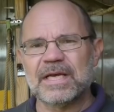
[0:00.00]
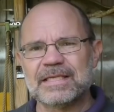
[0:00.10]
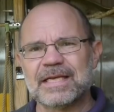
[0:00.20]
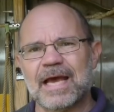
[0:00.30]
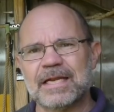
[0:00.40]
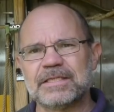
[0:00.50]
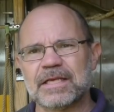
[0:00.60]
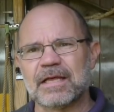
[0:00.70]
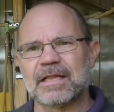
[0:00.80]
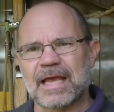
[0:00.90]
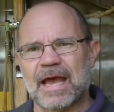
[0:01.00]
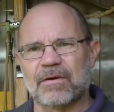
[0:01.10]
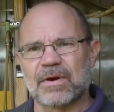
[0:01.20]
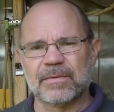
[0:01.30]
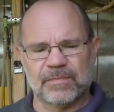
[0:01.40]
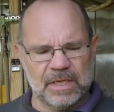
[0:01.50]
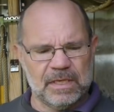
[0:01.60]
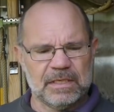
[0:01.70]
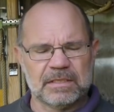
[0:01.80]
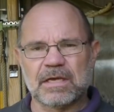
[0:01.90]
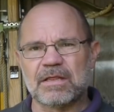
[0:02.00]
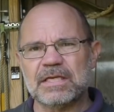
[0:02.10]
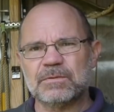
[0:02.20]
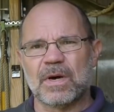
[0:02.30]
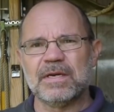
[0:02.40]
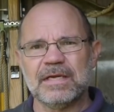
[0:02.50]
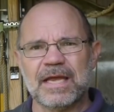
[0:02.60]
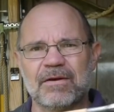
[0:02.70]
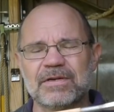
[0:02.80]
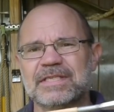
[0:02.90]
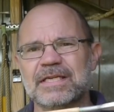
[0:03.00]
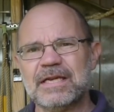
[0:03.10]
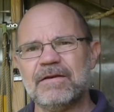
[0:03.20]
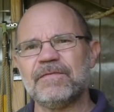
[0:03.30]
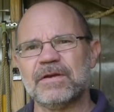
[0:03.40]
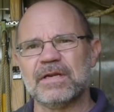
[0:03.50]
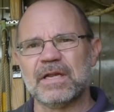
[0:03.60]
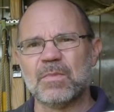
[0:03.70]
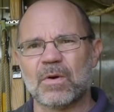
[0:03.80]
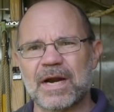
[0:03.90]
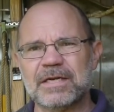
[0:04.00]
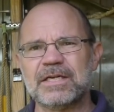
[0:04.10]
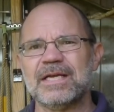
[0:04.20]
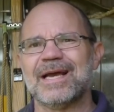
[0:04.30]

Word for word: is the energy that they carry. So this one carries significantly more energy